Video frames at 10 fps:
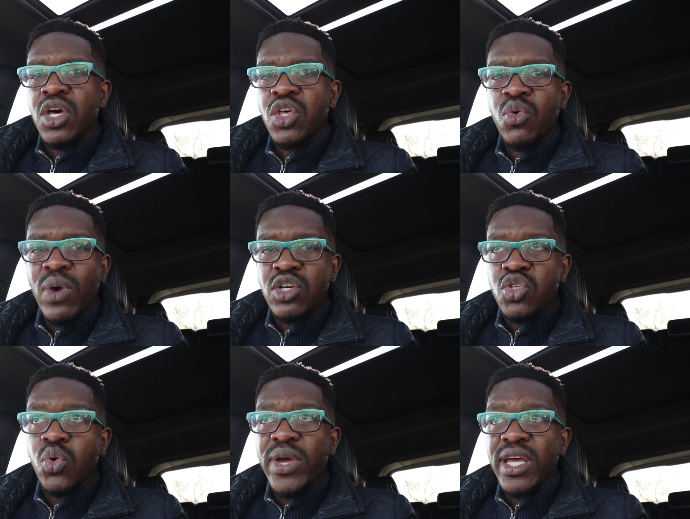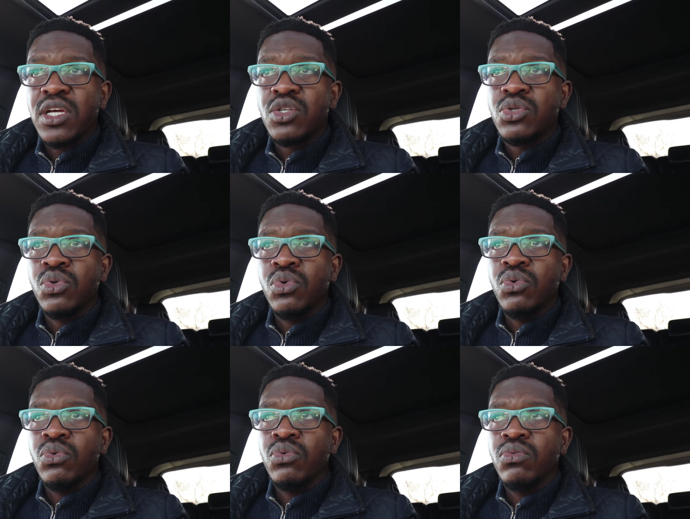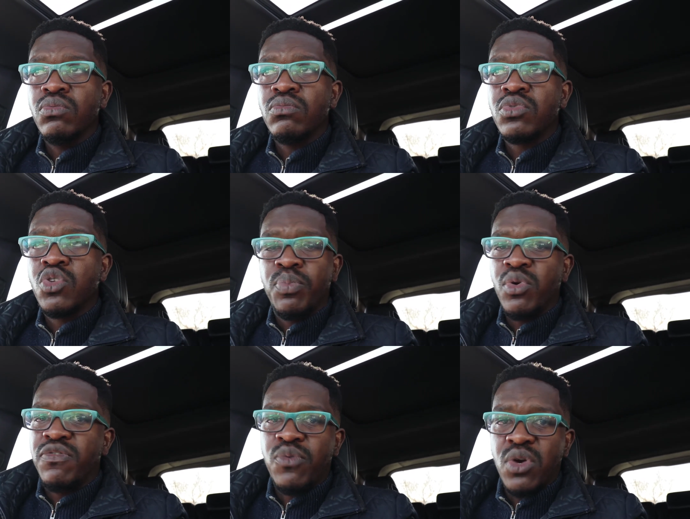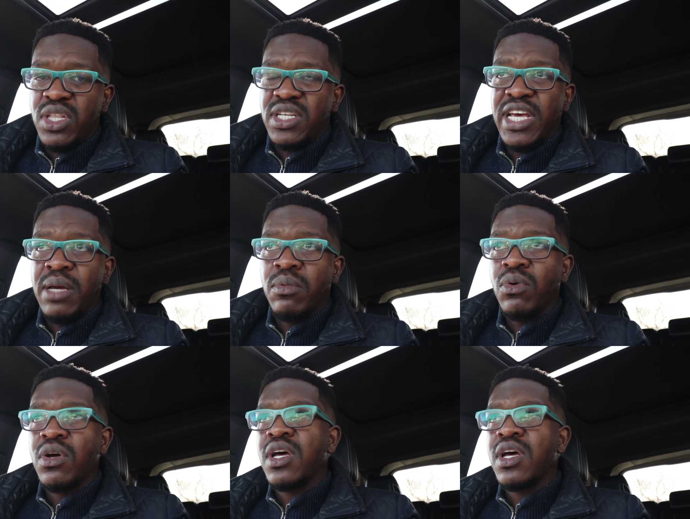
you are doing to put food on the table?